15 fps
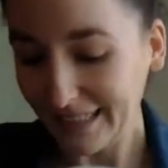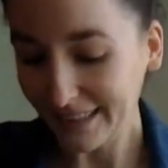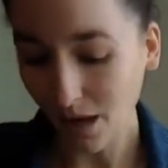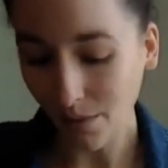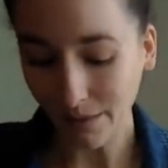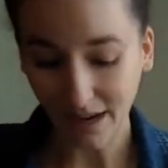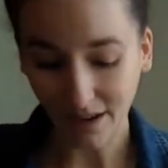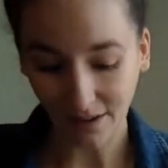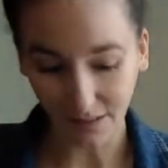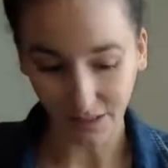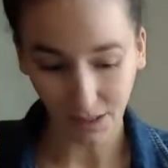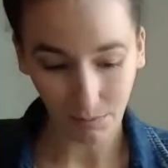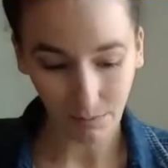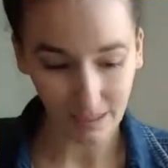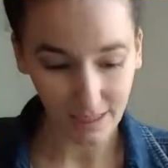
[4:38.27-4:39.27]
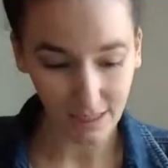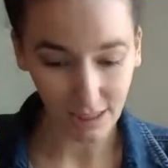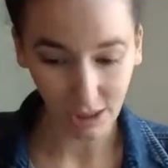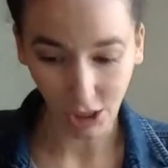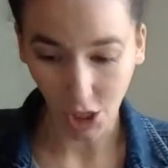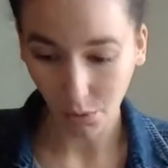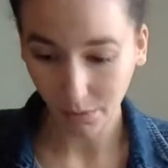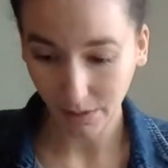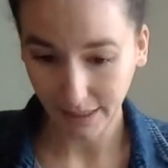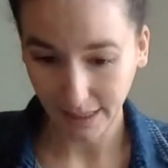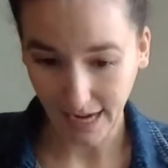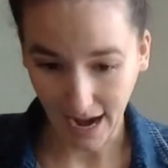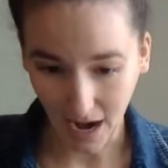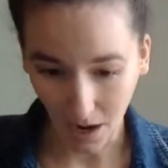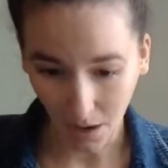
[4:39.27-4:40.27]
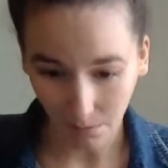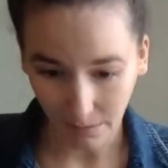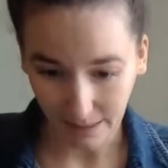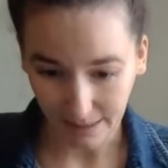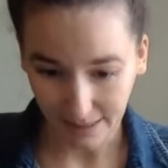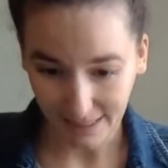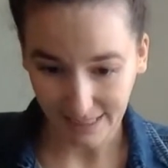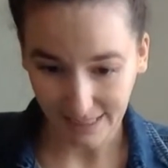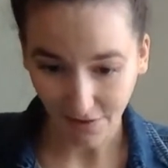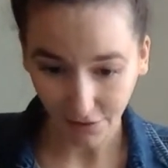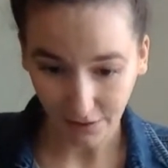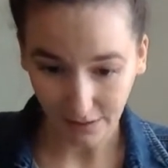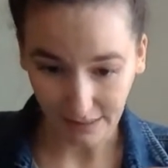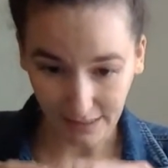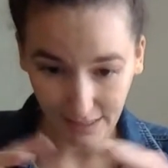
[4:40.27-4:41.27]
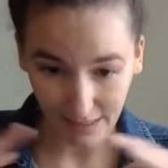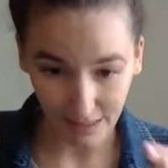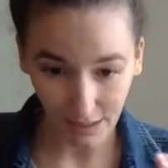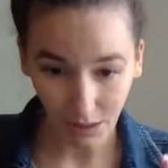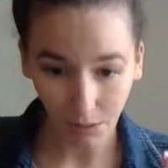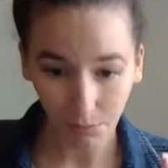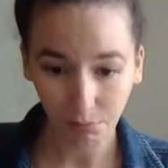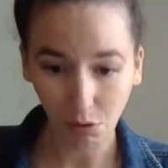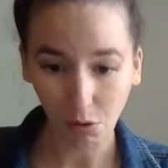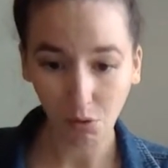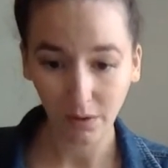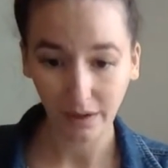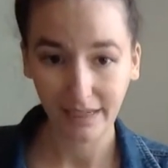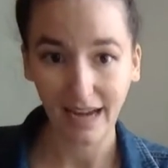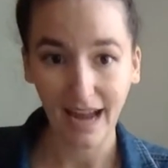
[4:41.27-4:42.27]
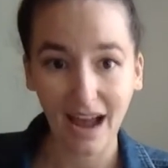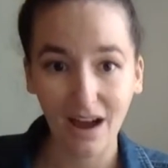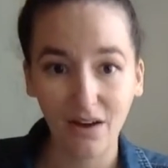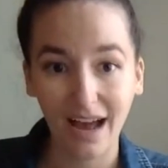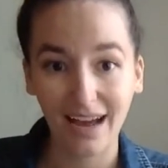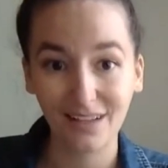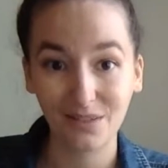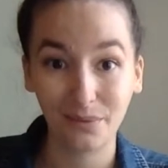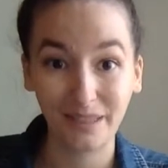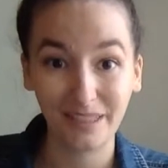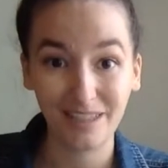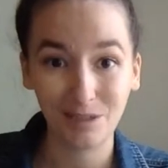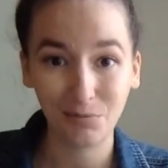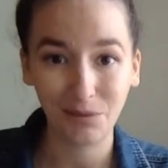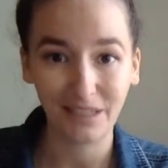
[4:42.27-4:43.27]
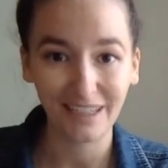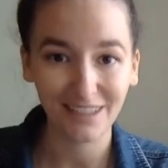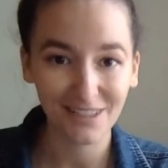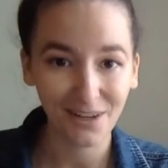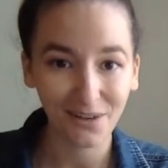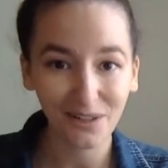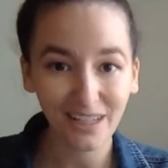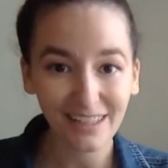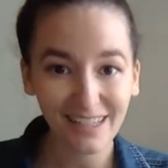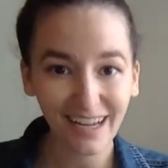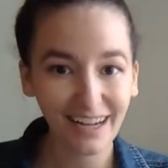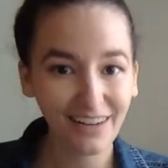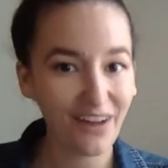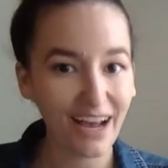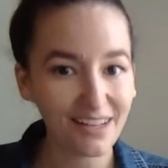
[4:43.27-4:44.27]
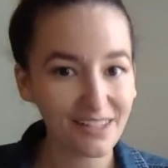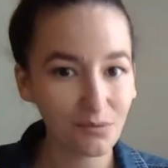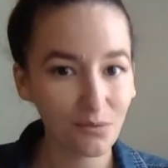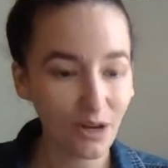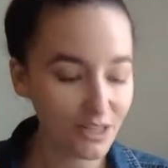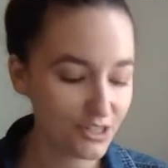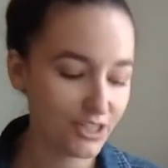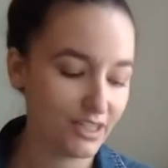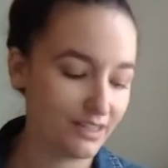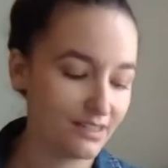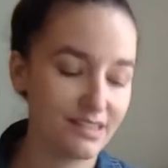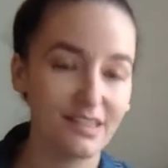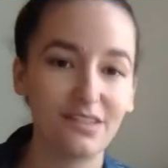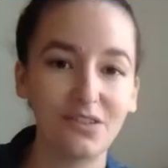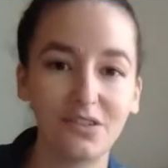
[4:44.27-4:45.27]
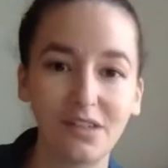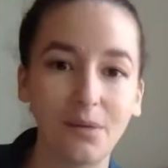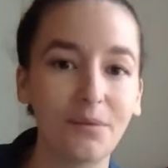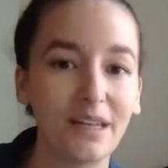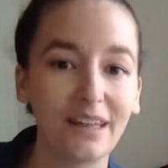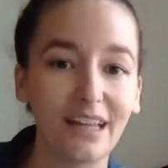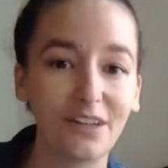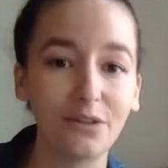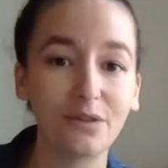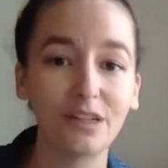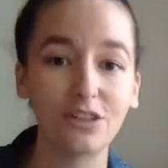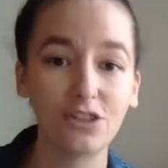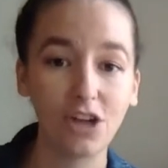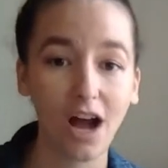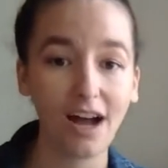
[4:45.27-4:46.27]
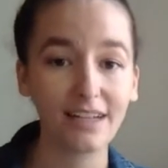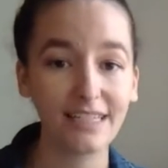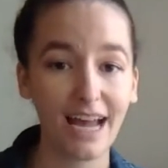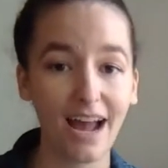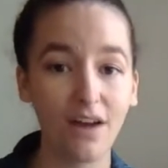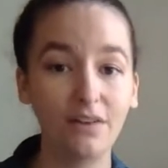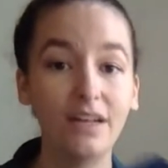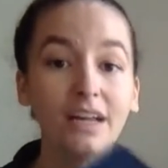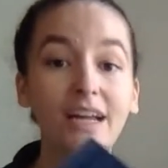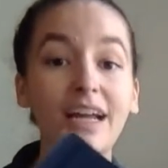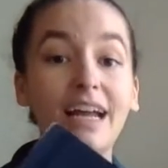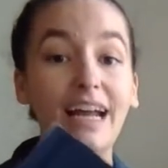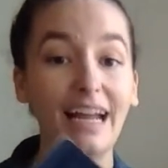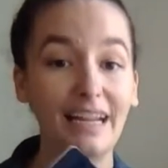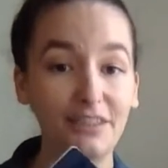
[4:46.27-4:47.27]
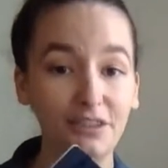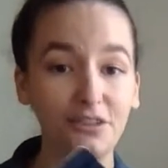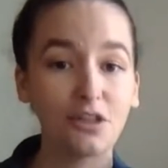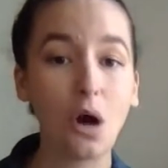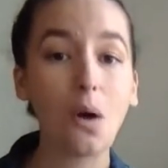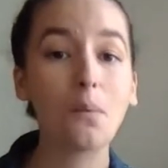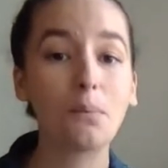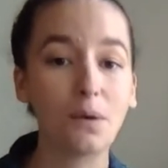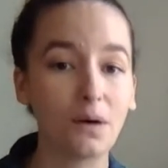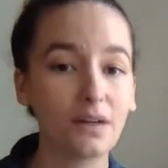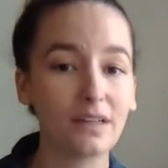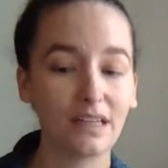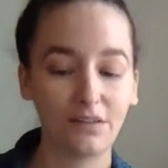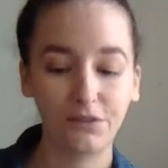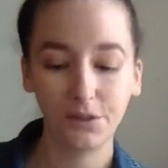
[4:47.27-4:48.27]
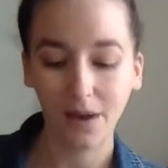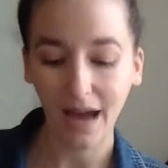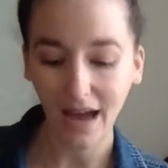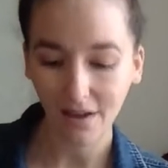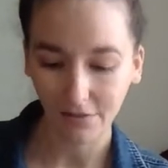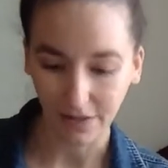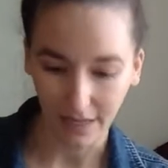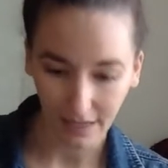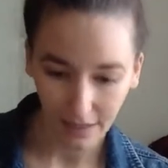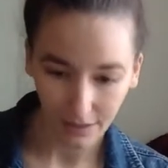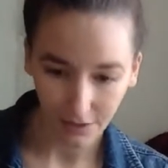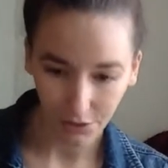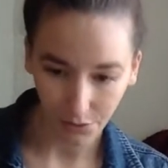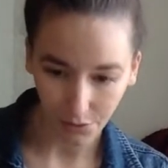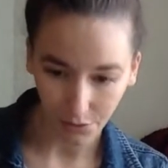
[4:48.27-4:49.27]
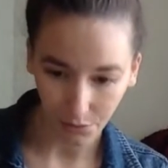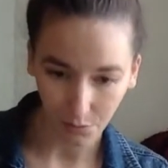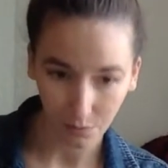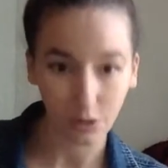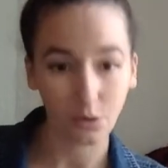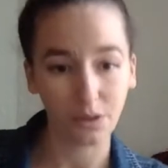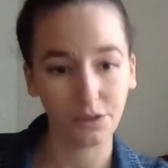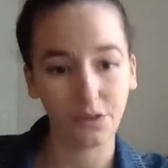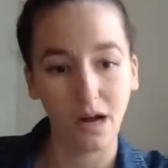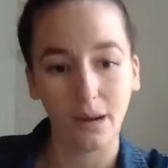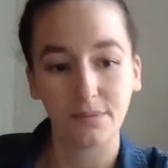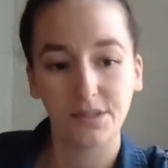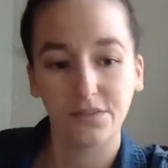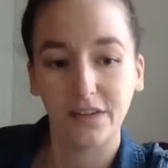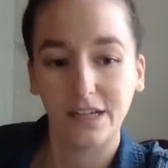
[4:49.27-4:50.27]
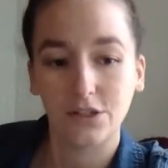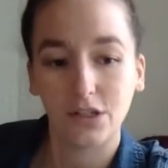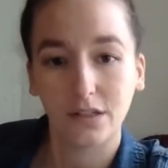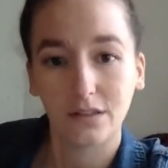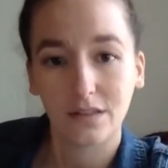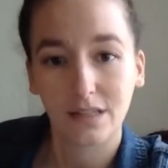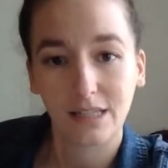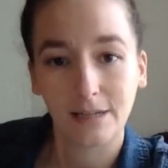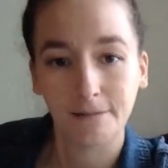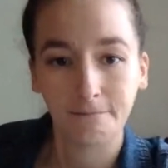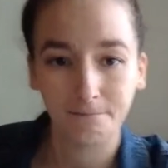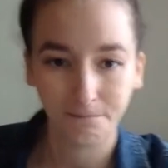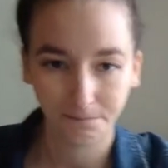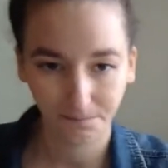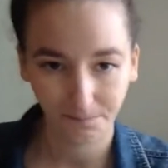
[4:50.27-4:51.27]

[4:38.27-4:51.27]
It's coming out a little bit slower now, but it's definitely still pouring out as we speak. So let's kind of ask some questions. Is there something that you can jot down in your notebook, if you have it, to record your observations?